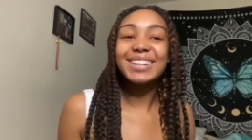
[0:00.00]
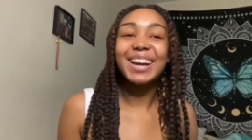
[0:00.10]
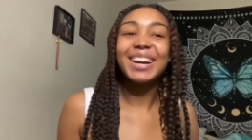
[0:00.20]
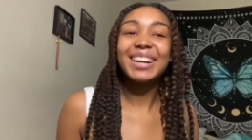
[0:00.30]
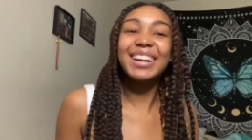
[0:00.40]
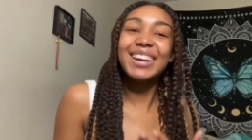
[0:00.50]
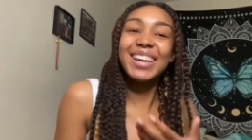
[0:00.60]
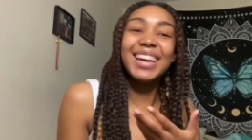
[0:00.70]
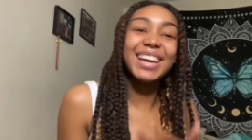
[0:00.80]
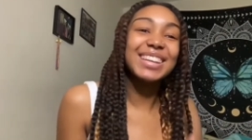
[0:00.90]
Like,
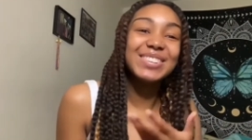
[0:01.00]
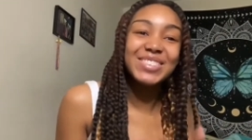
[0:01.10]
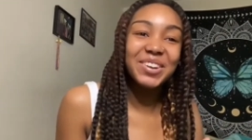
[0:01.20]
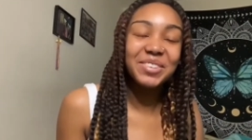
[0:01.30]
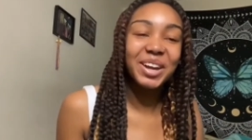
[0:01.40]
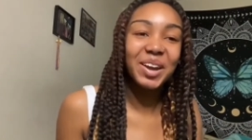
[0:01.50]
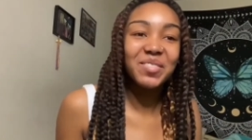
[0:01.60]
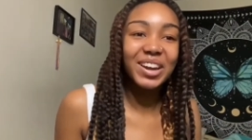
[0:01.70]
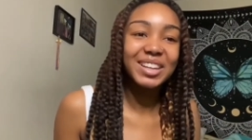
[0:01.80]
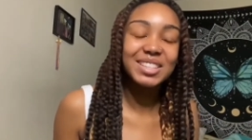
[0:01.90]
you never came
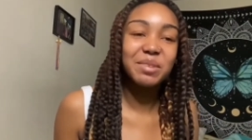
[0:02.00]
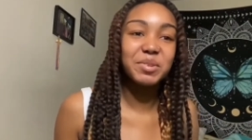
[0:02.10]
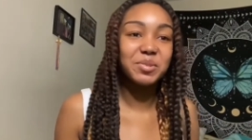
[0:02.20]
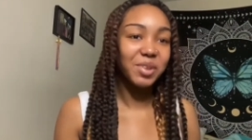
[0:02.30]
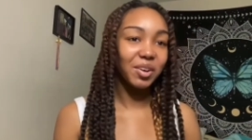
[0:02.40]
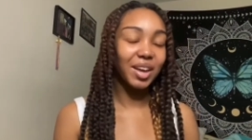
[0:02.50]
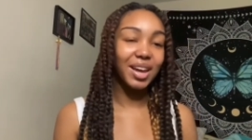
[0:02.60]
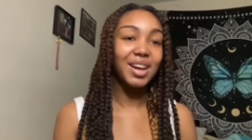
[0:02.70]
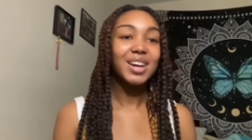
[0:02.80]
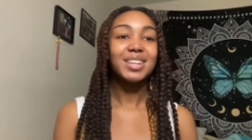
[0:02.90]
back and told me you were
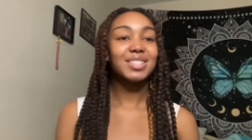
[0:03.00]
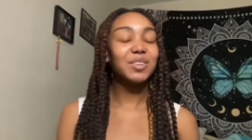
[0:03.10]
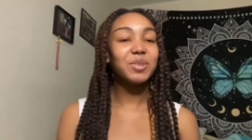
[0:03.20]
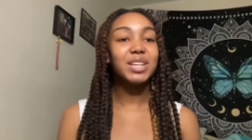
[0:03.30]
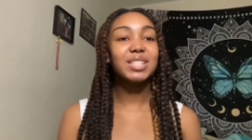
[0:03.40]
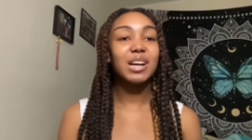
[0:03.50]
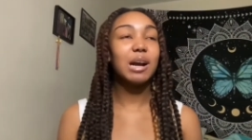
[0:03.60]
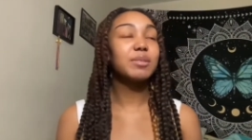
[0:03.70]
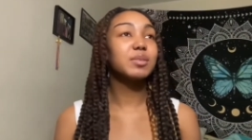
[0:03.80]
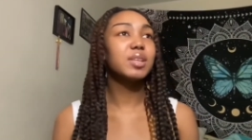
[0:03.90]
okay. So when he saw
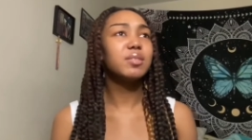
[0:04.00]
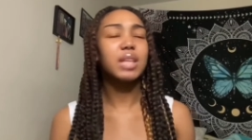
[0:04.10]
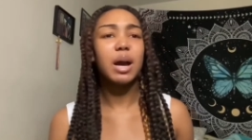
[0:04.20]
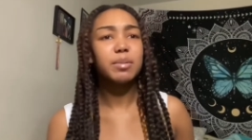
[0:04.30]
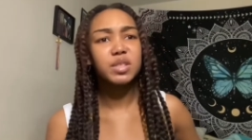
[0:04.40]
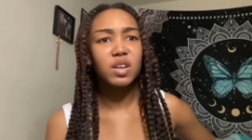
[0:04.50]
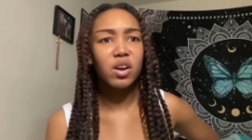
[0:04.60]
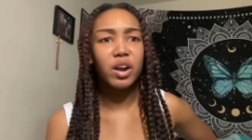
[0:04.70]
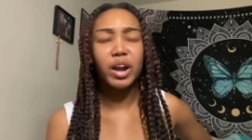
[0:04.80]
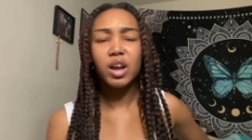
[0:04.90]
I was upset, he was like, I'm
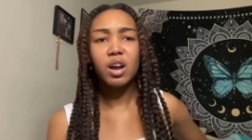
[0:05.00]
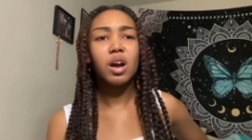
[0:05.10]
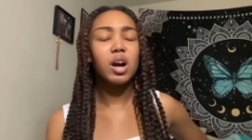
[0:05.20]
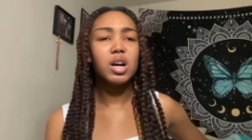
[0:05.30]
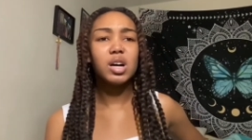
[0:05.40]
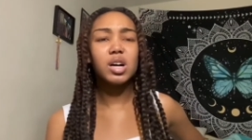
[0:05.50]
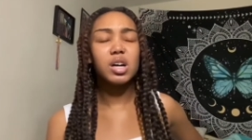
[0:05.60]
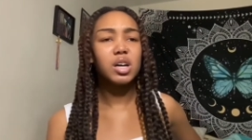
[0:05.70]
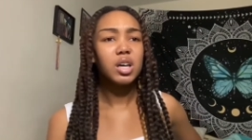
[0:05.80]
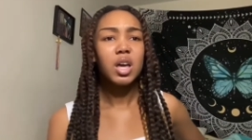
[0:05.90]
sorry.
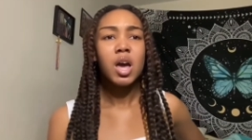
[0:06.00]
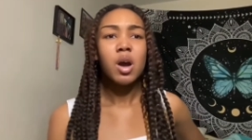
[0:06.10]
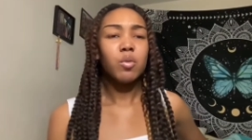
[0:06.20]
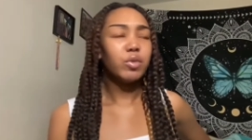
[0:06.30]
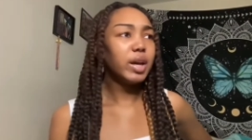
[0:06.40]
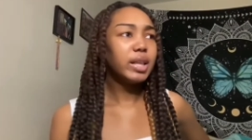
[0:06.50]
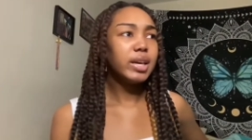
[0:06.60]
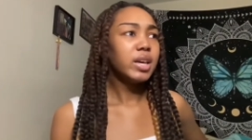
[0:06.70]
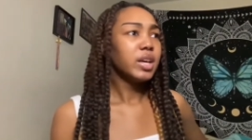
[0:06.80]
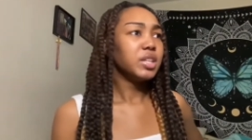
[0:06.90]

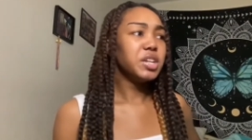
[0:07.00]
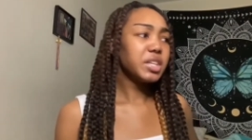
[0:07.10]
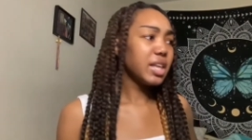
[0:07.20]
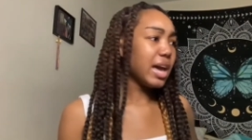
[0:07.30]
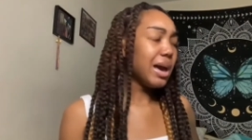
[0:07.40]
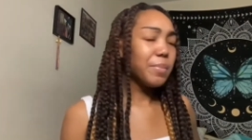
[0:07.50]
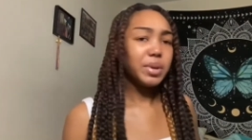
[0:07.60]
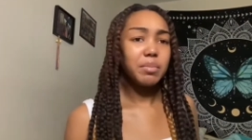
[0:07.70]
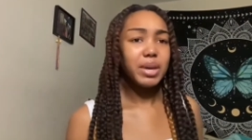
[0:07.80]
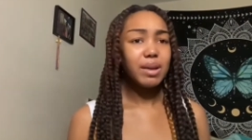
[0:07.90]
Really? Nothing happened.
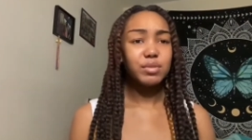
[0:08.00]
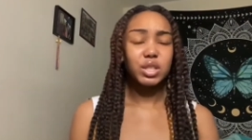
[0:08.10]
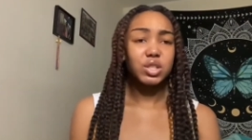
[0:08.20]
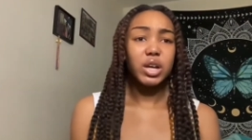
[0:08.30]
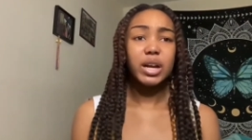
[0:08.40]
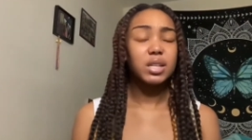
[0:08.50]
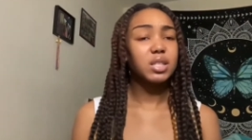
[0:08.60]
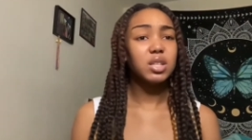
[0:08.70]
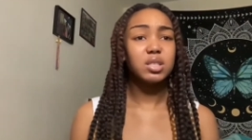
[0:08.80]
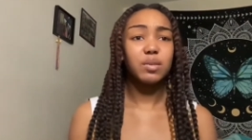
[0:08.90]
The man was just trying to
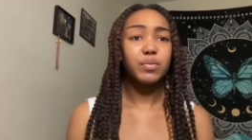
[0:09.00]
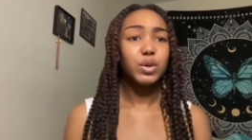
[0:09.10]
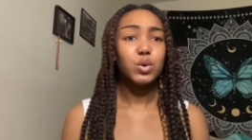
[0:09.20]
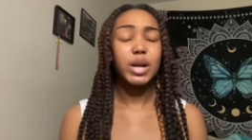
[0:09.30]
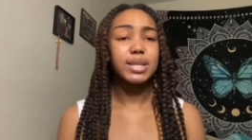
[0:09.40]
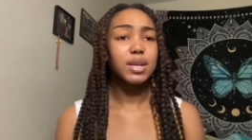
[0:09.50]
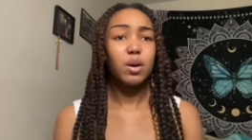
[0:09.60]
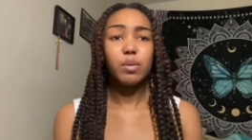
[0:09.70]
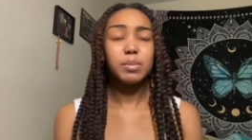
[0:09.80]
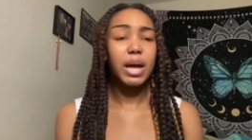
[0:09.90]
steal some food. I
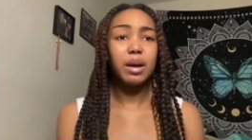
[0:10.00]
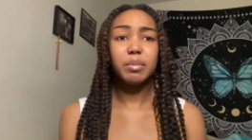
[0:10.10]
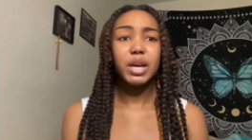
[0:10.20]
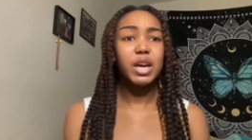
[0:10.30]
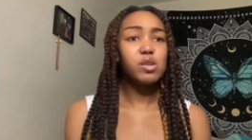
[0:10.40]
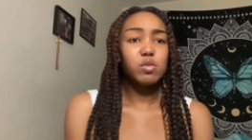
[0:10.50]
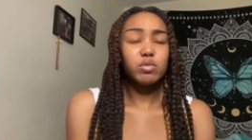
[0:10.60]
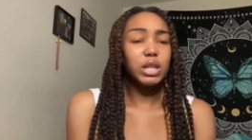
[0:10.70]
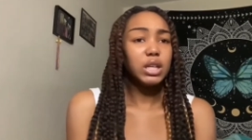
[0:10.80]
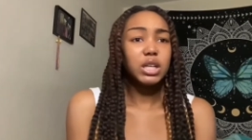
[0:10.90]
told him, like, man, you
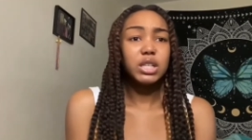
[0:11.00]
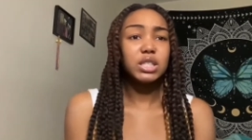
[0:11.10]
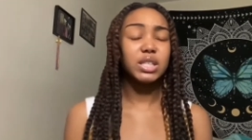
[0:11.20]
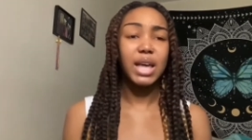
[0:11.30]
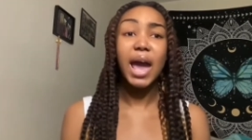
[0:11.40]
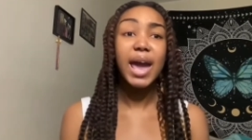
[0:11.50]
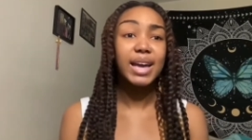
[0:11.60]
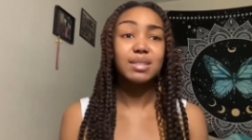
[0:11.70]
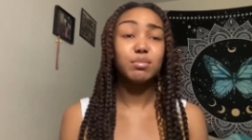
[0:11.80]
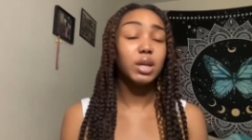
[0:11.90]
really could have just
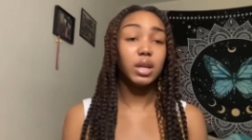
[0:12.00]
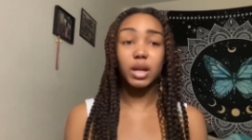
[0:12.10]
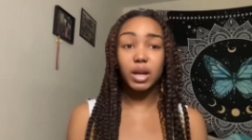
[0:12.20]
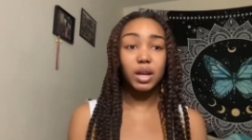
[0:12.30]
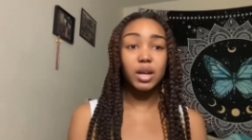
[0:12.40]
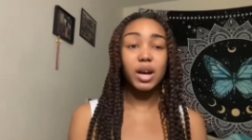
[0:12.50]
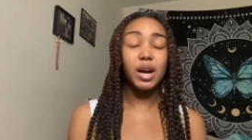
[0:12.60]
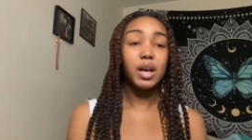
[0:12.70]
asked me and da da da.